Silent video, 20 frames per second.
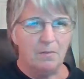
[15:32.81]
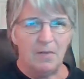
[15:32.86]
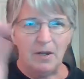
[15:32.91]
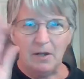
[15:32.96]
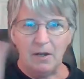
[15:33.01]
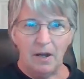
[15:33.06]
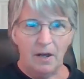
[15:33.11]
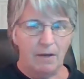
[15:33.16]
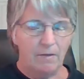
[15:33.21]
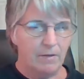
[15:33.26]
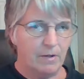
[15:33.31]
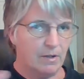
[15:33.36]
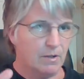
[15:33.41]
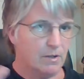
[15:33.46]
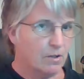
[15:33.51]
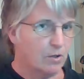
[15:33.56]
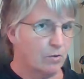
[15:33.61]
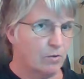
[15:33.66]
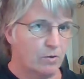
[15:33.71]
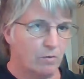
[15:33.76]
me to have it in
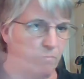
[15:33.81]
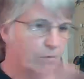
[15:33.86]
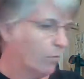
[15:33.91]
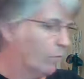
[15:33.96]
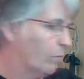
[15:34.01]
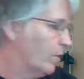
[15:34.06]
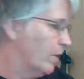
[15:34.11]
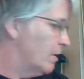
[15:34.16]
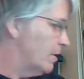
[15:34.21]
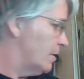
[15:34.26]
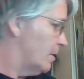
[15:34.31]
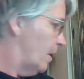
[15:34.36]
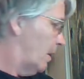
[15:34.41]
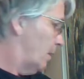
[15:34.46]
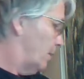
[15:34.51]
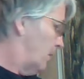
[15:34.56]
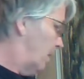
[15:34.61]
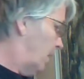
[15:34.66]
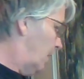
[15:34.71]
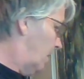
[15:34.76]
two different ones like
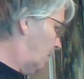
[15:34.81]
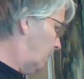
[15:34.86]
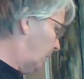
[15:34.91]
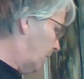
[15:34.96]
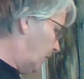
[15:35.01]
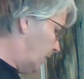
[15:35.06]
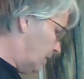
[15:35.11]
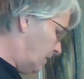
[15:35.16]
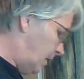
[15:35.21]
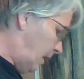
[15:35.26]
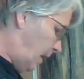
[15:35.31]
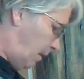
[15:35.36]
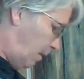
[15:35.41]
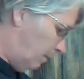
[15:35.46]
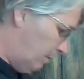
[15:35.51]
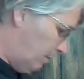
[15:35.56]
that, because I